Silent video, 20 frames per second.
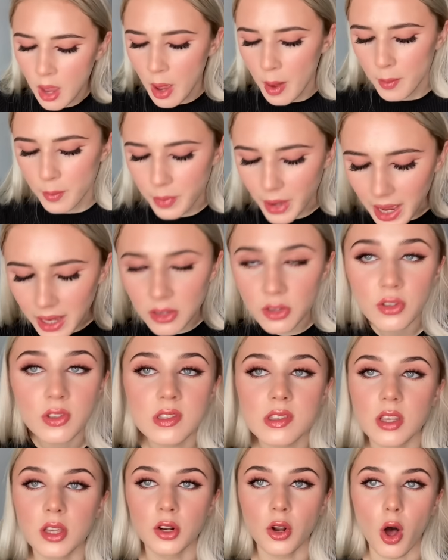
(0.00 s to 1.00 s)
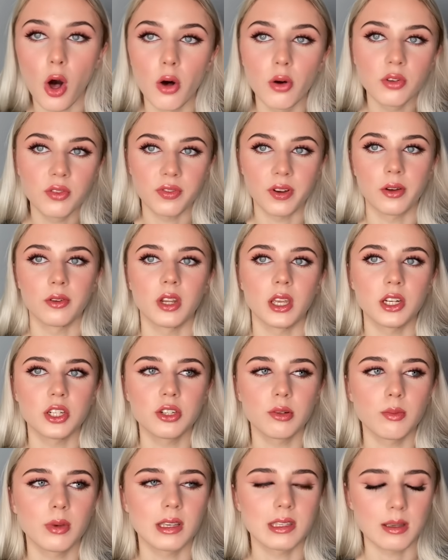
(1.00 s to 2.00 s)
but I used an old
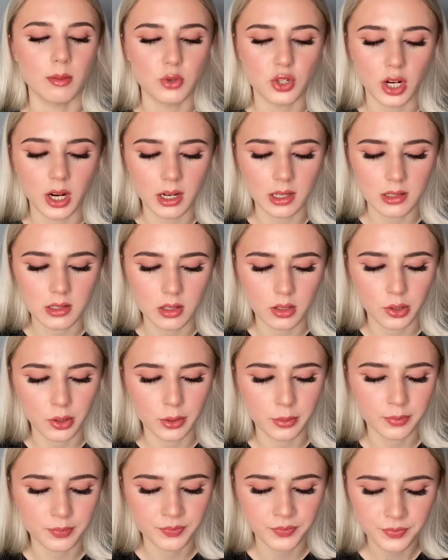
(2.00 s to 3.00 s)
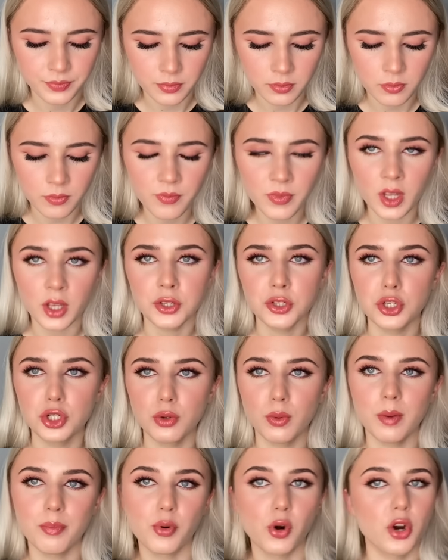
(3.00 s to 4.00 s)
foundation because I'm trying to
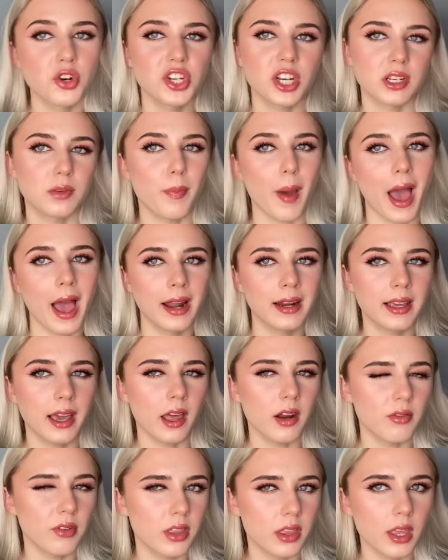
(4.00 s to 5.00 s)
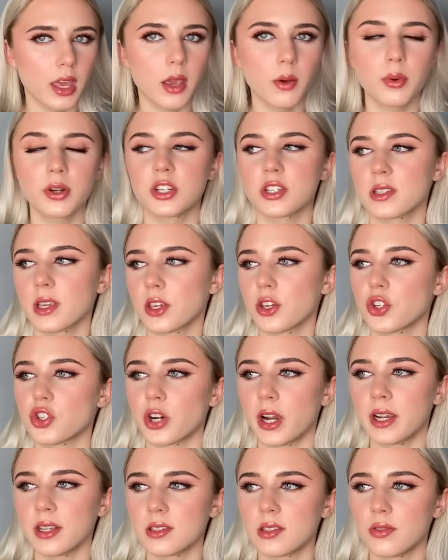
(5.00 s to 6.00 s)
do a project pan kind of a thing, which is like you're
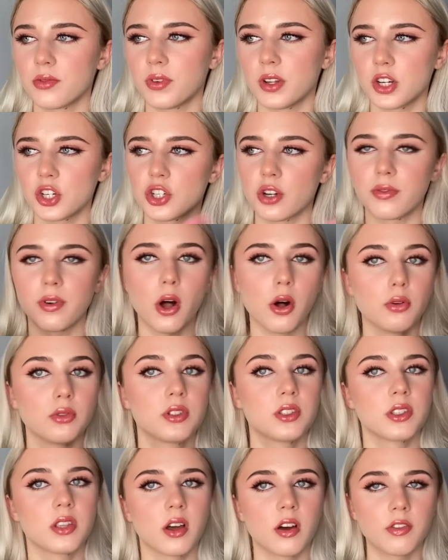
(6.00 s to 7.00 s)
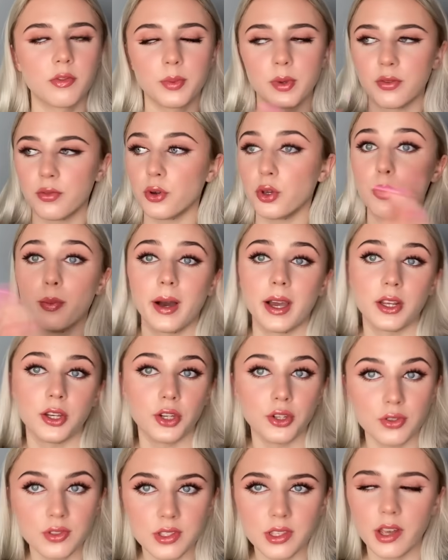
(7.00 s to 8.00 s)
trying to finish off old stuff before you buy
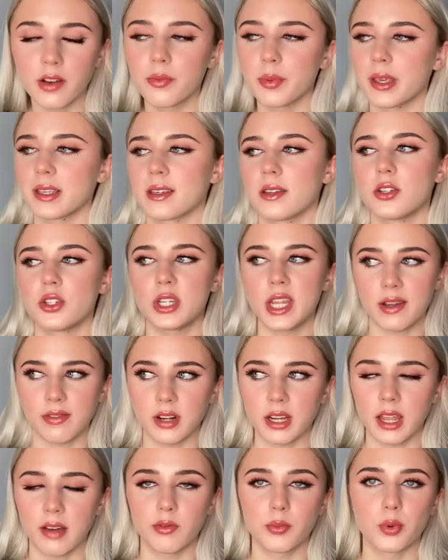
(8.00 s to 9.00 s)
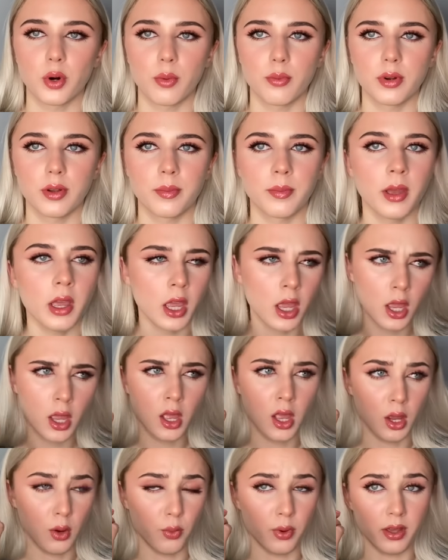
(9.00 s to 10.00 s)
new stuff, because I definitely have a problem
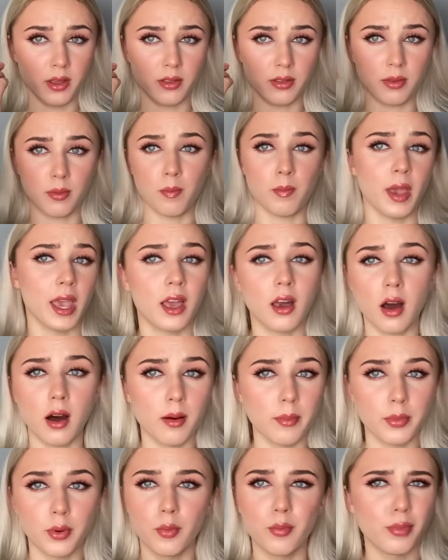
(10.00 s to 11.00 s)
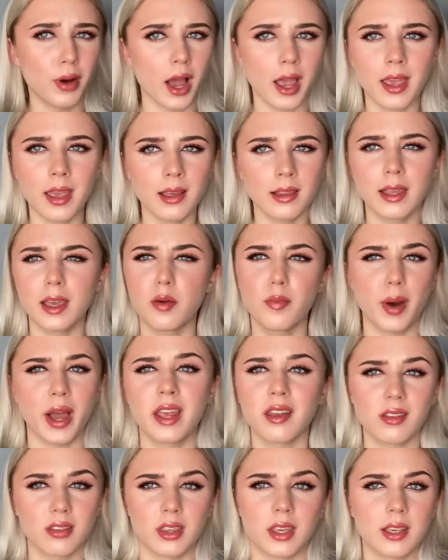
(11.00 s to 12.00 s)
with makeup buying, like
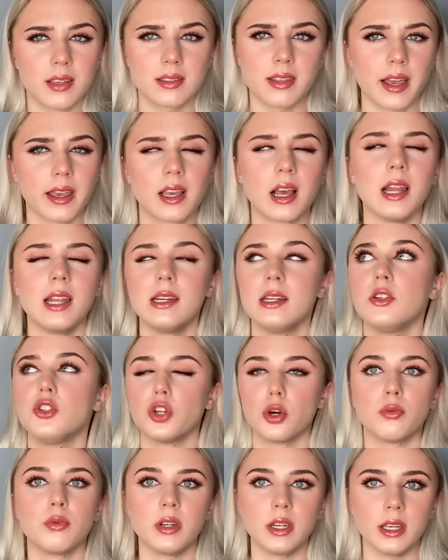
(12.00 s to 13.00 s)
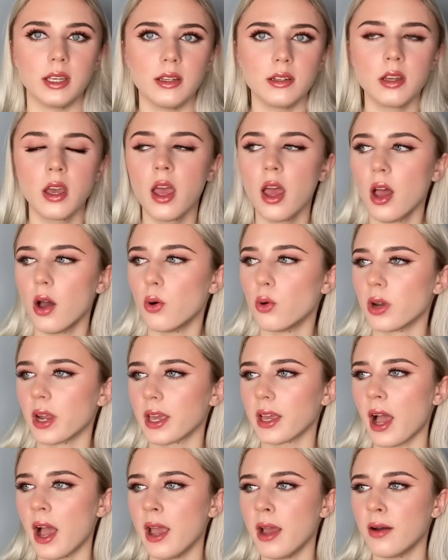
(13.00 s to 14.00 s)
buying things I clearly don't need or
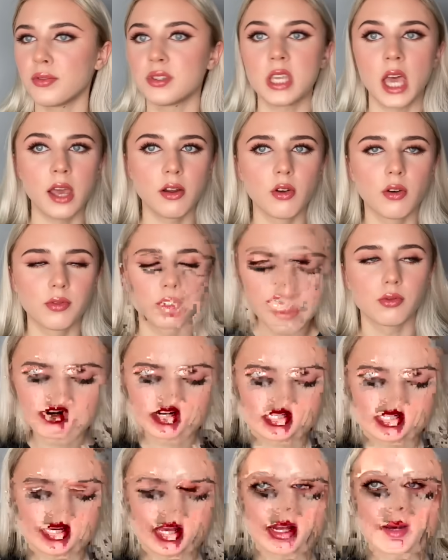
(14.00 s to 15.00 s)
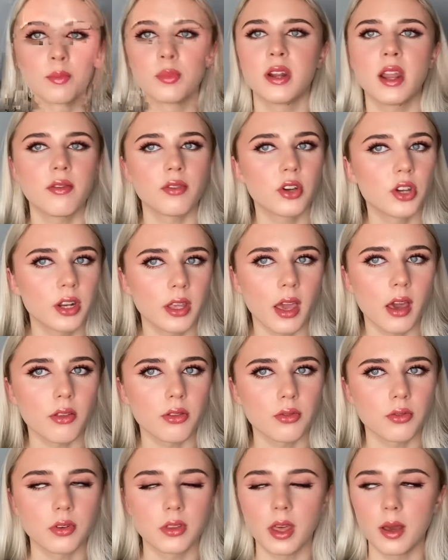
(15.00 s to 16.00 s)
like I have 10 of already and I'm never gonna get
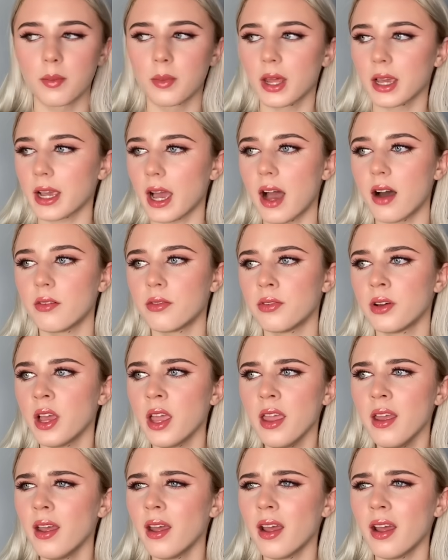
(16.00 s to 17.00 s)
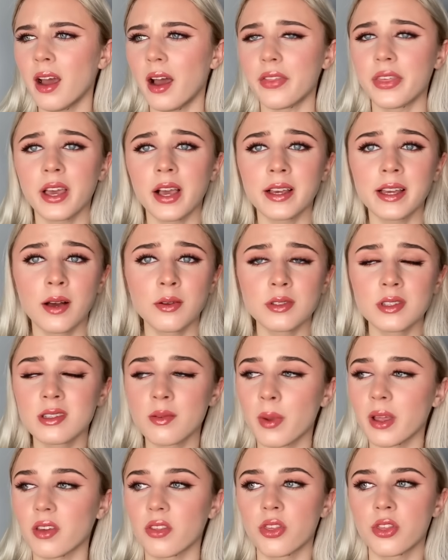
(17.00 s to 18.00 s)
through them. Like I counted some
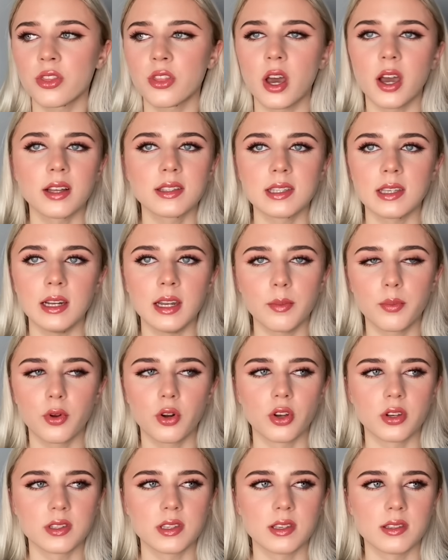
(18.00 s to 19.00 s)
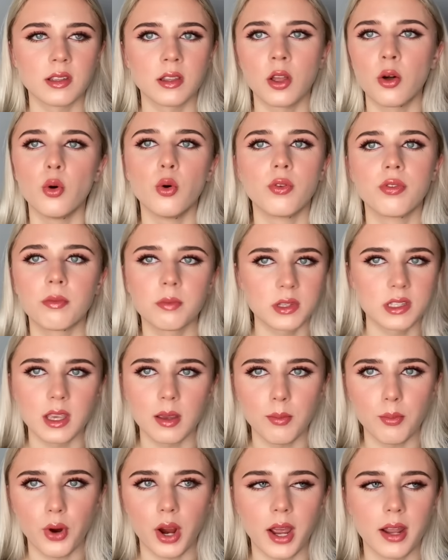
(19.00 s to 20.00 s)
like 30 lip glosses and they're all from the
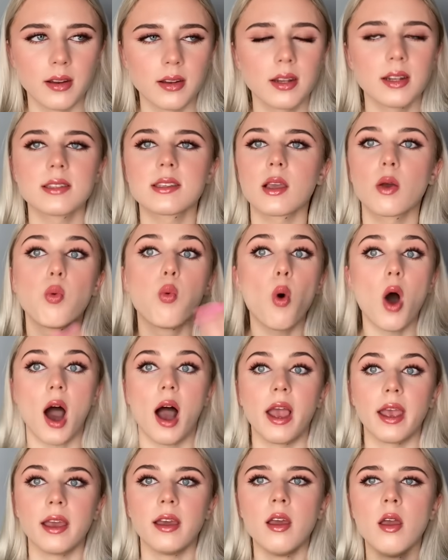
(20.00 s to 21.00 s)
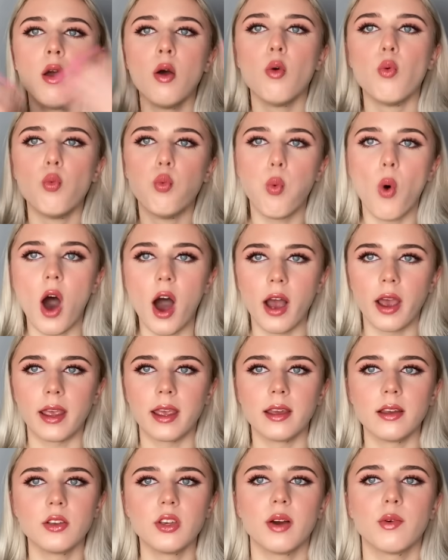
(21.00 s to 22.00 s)
same brand, and it's like
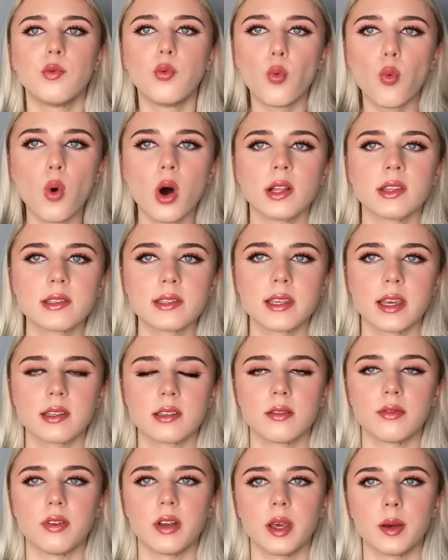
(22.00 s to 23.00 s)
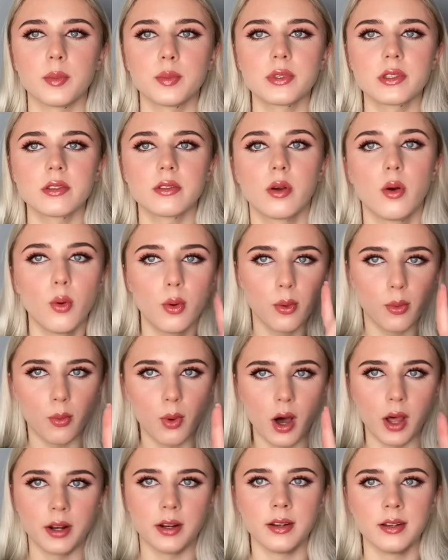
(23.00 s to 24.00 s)
why you have one set of lips,
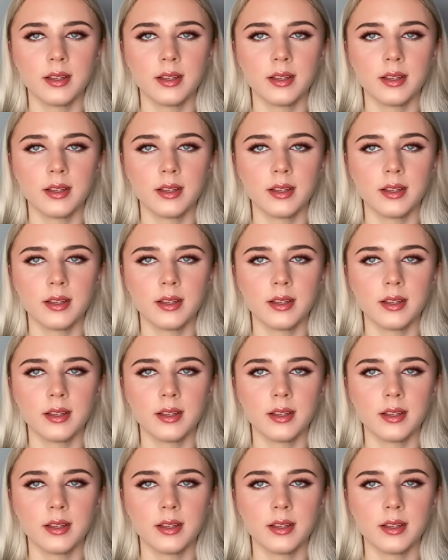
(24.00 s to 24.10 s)
one.